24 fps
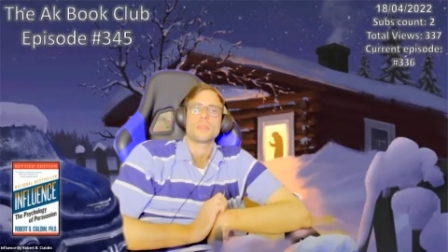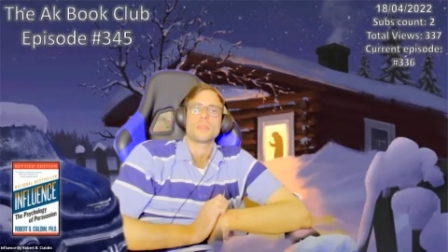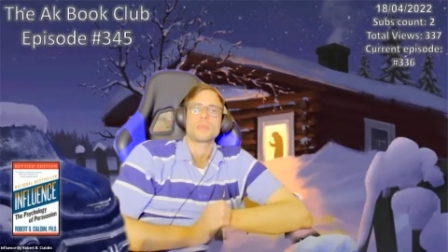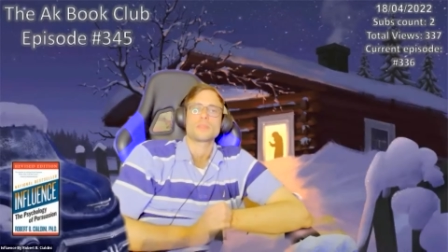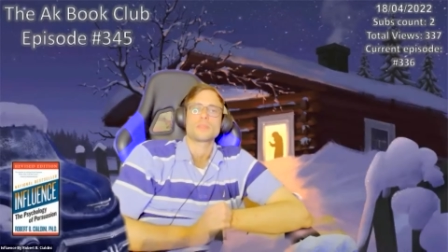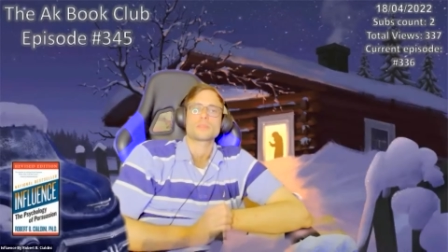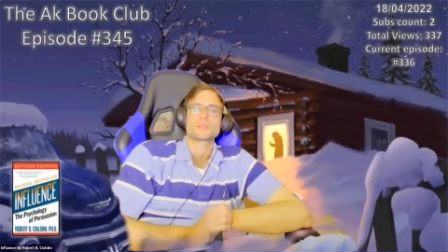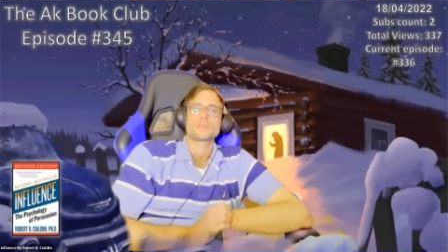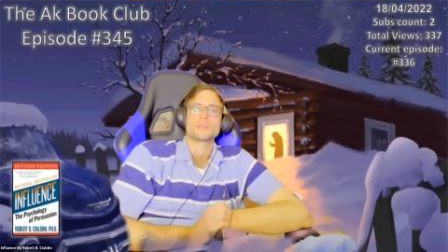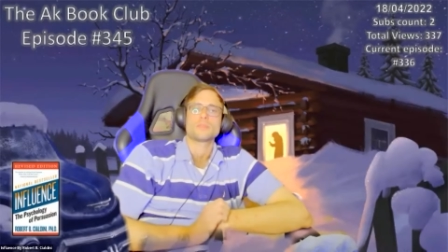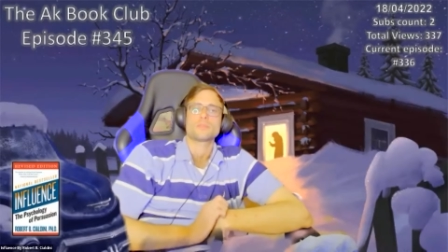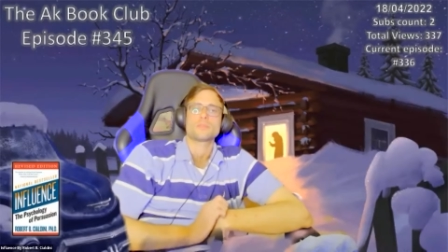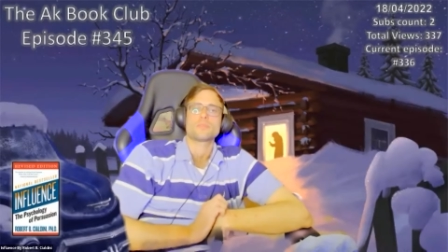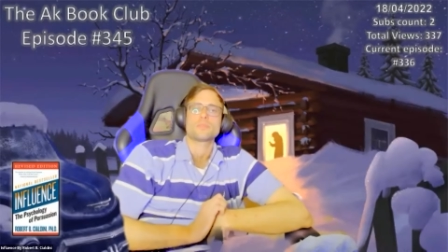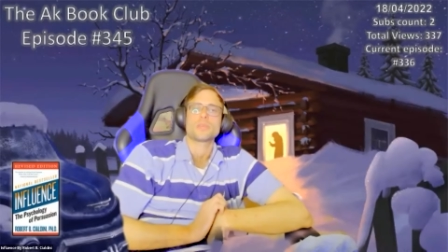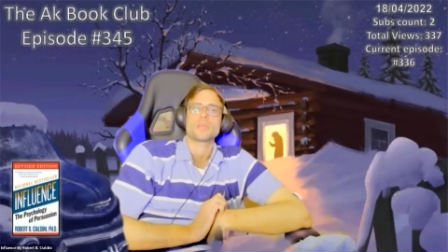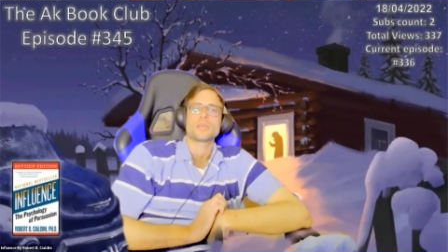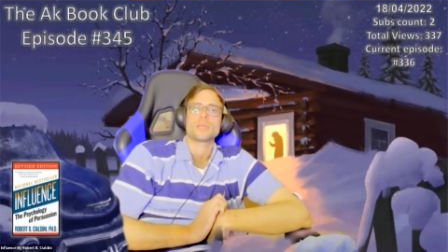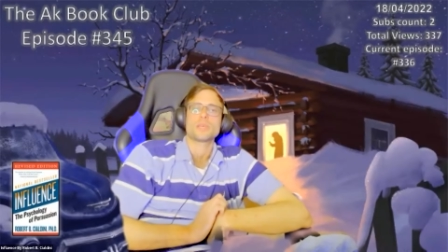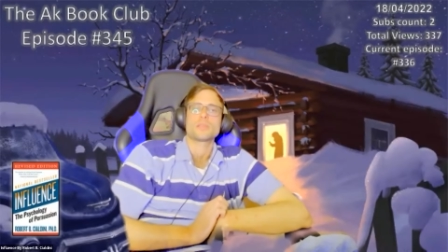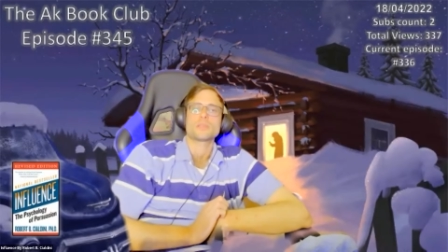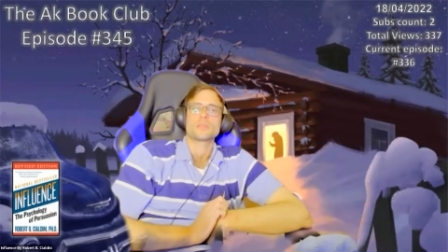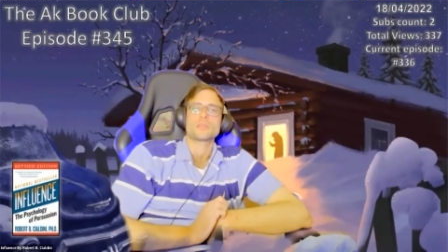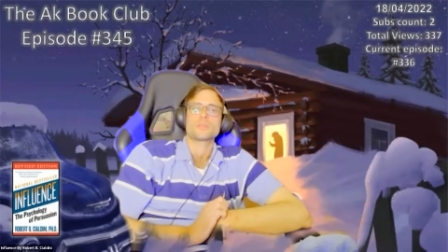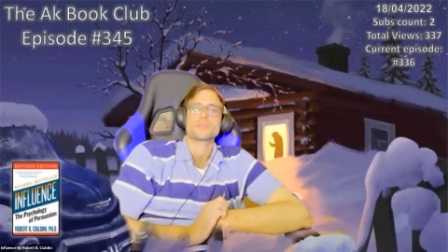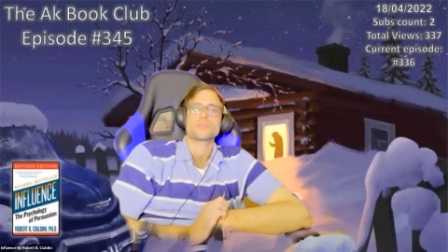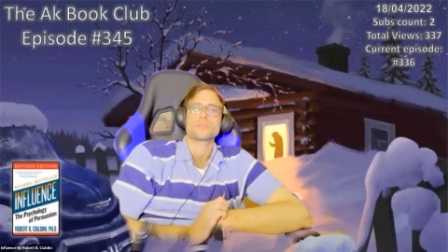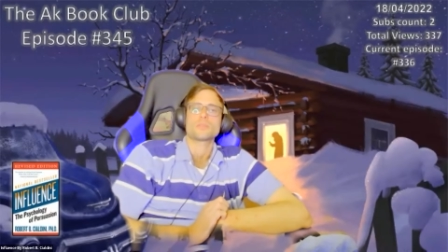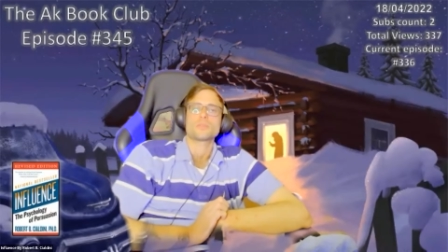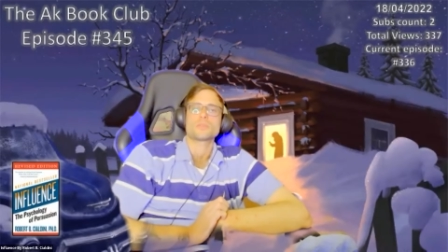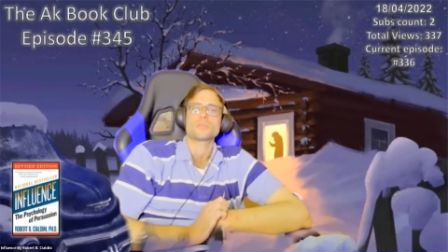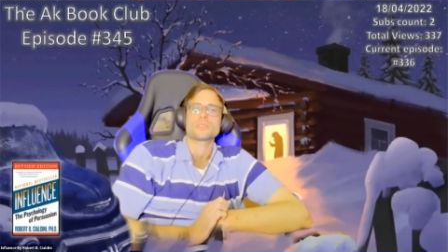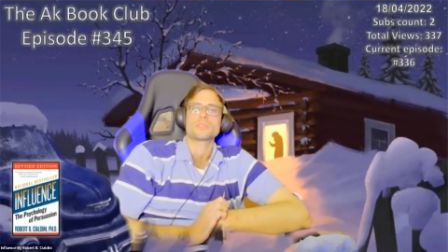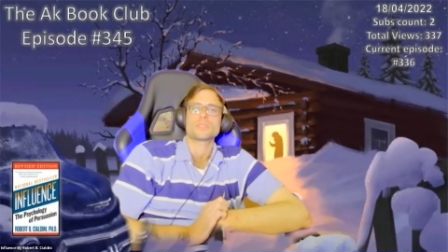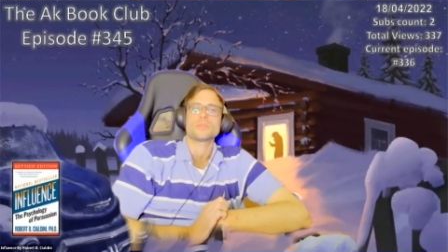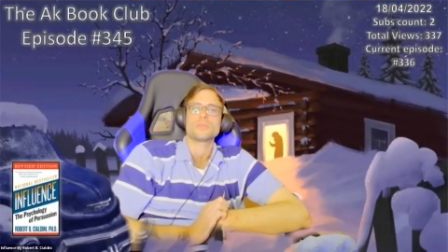as compared
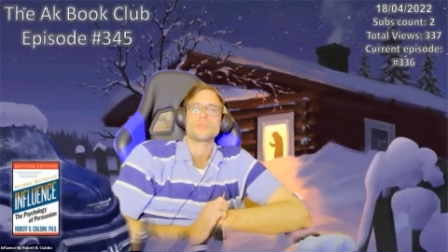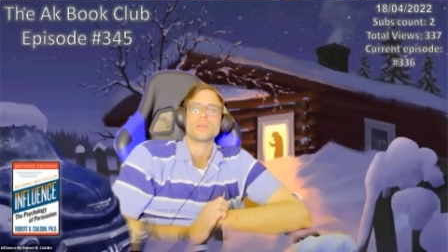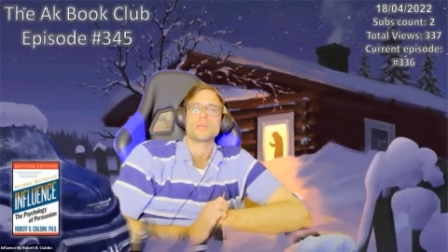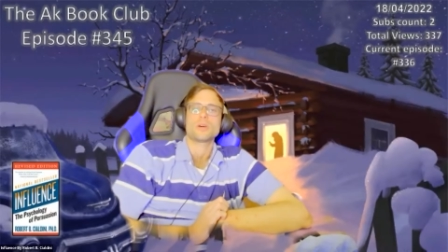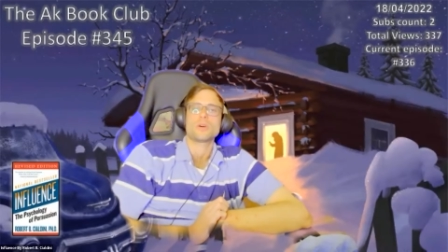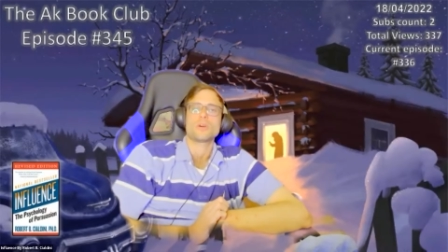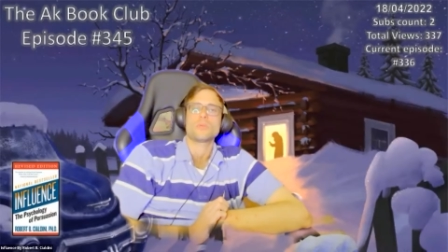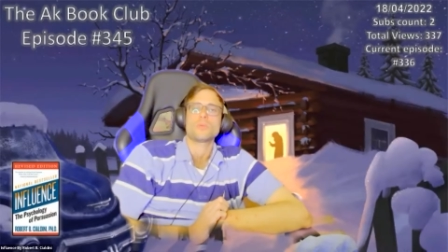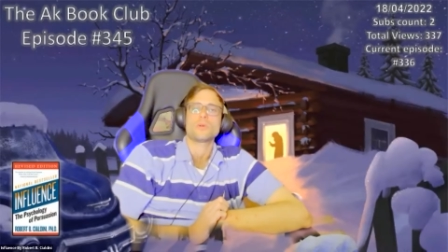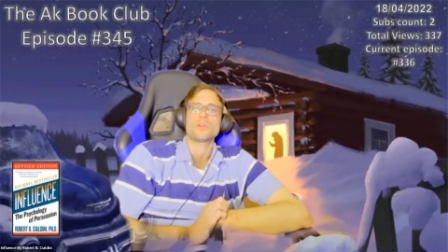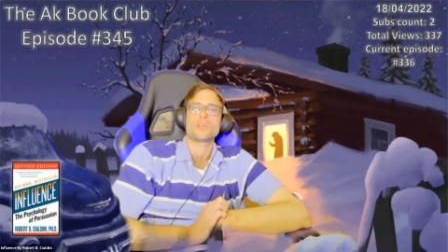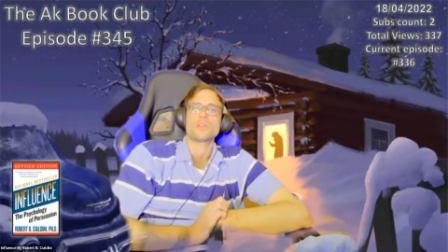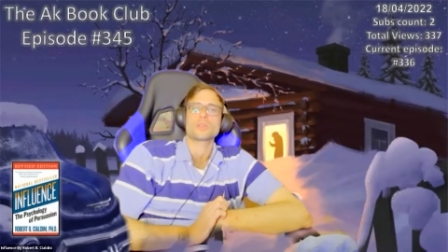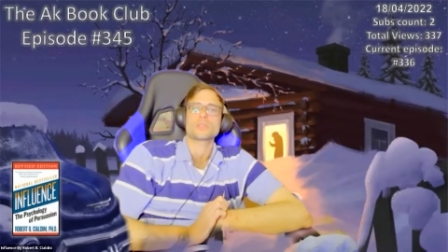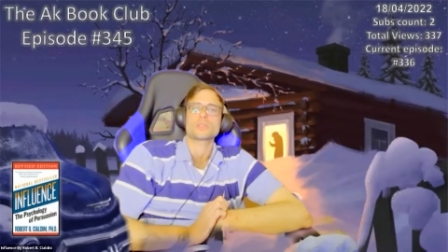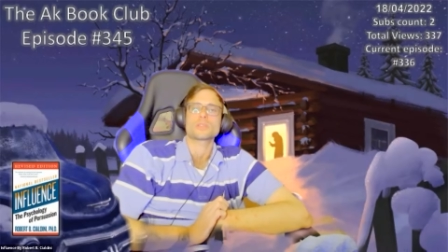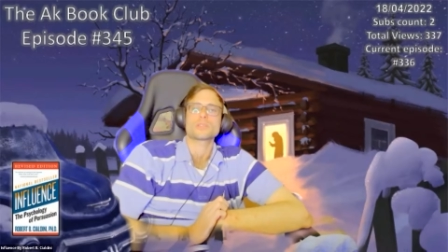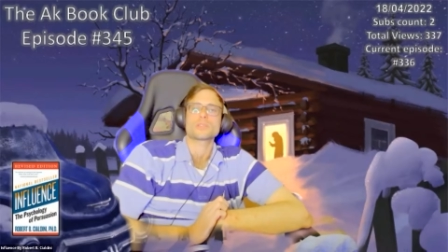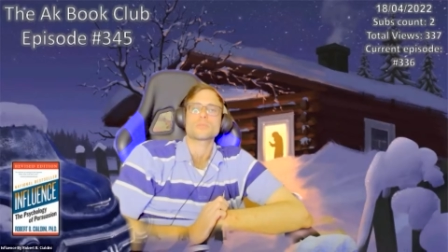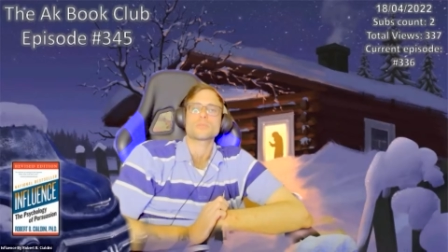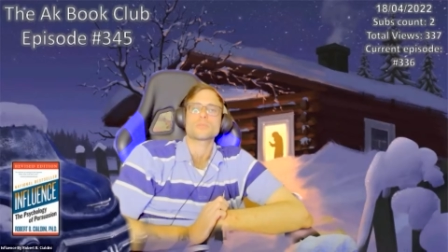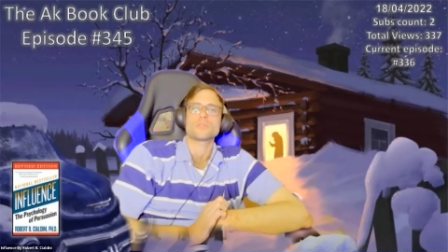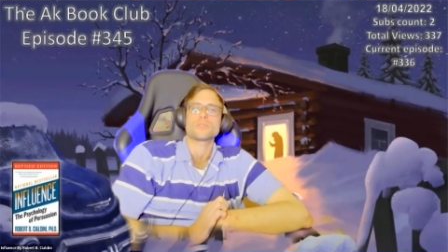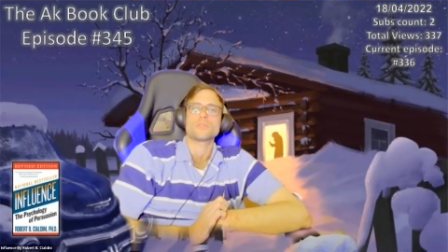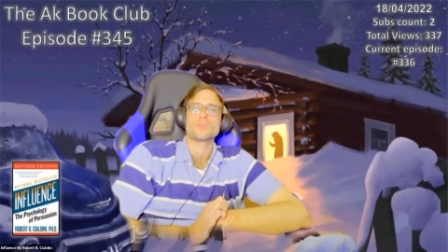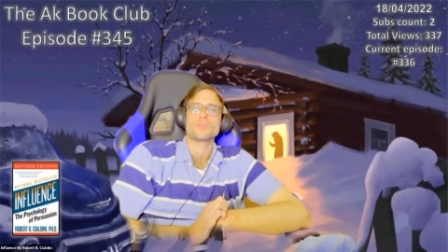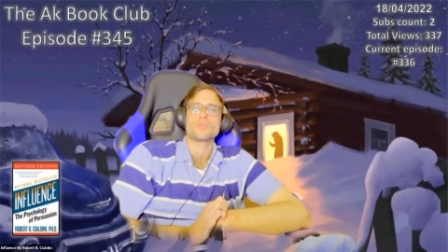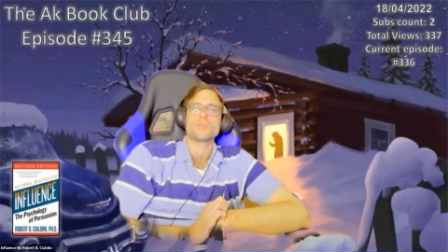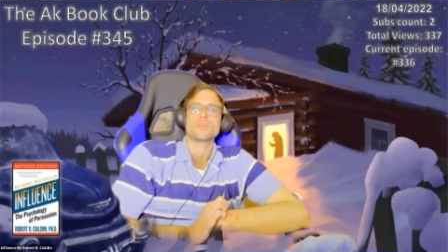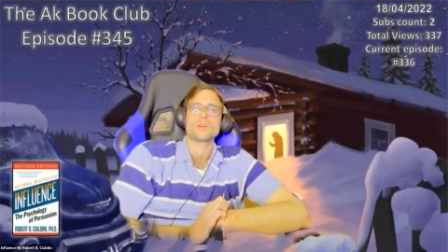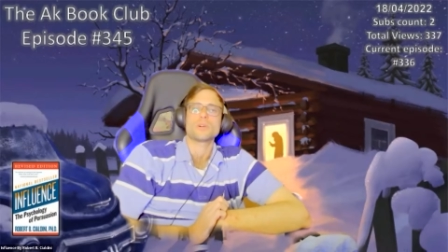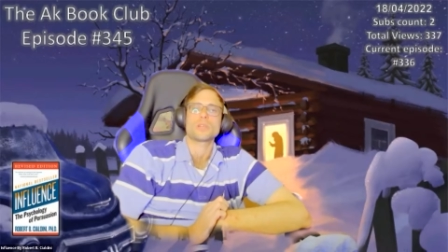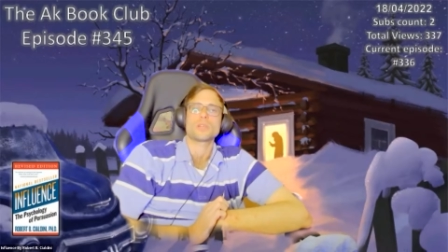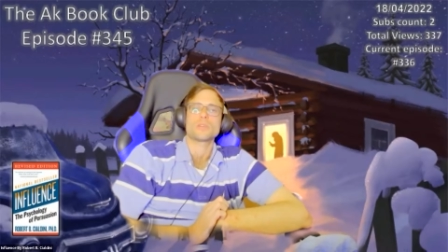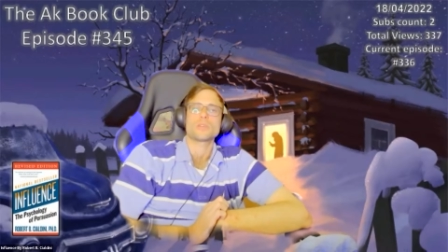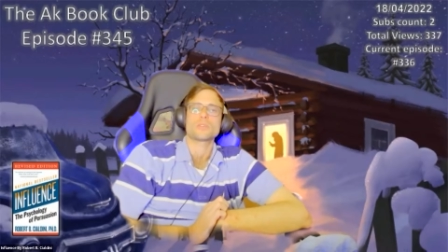to similar homeowners who
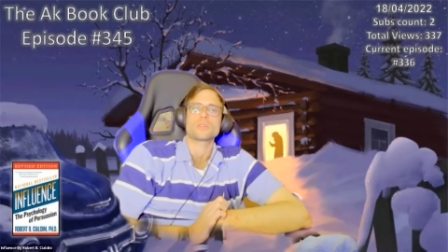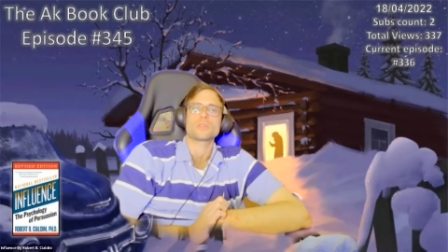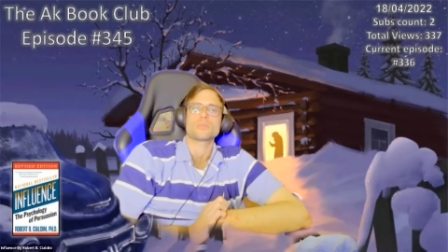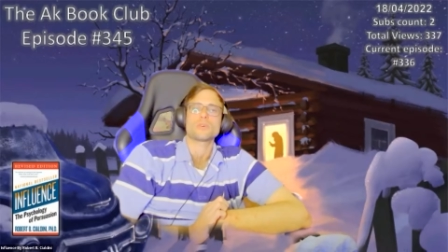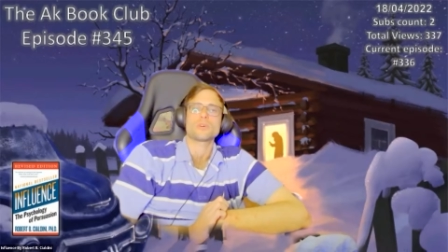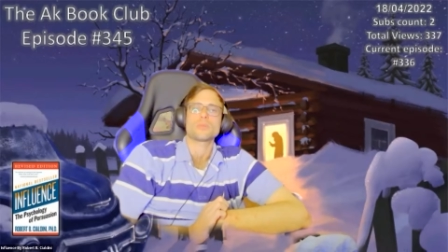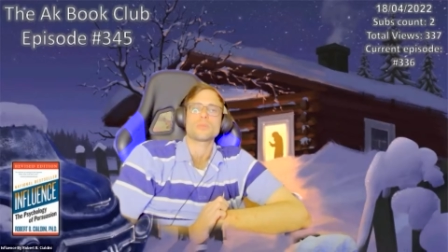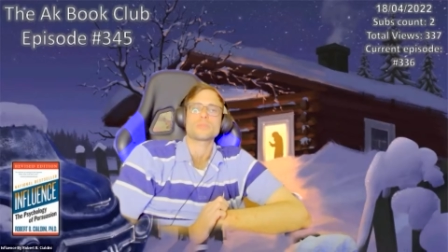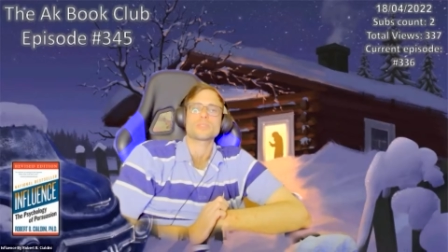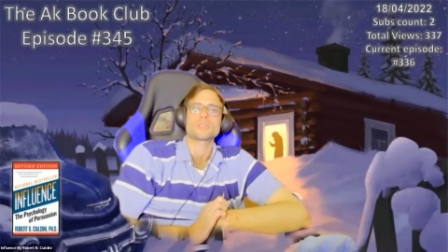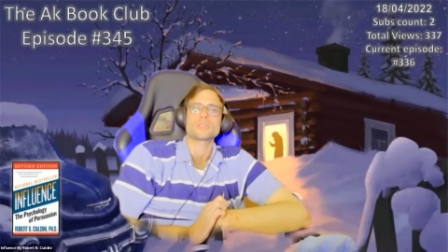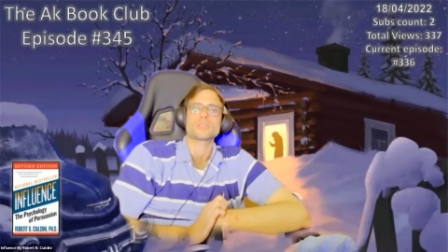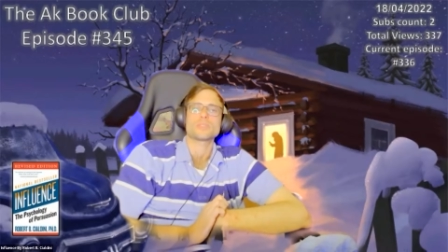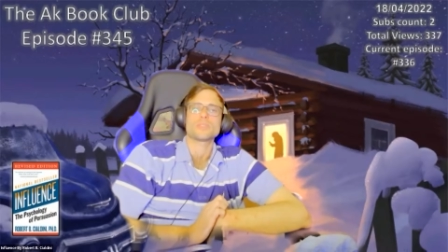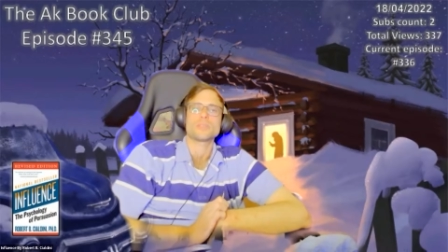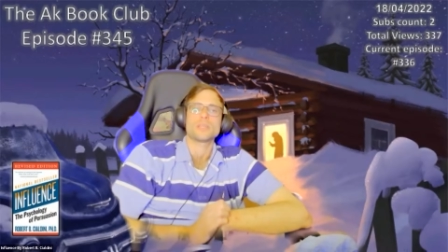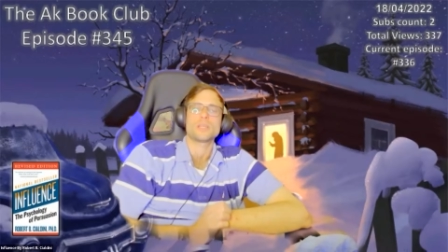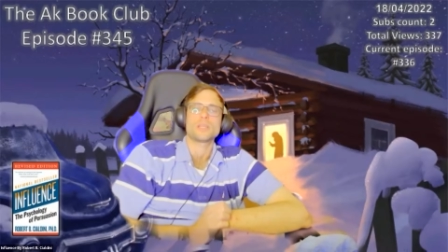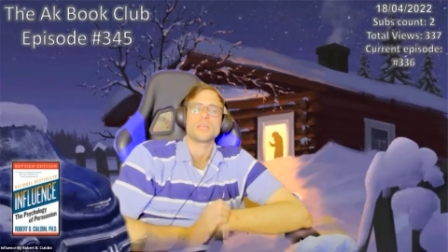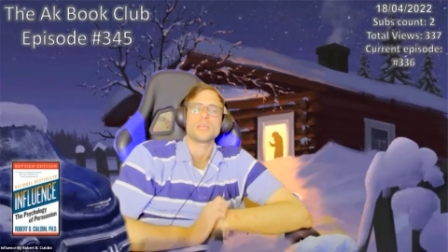were not promised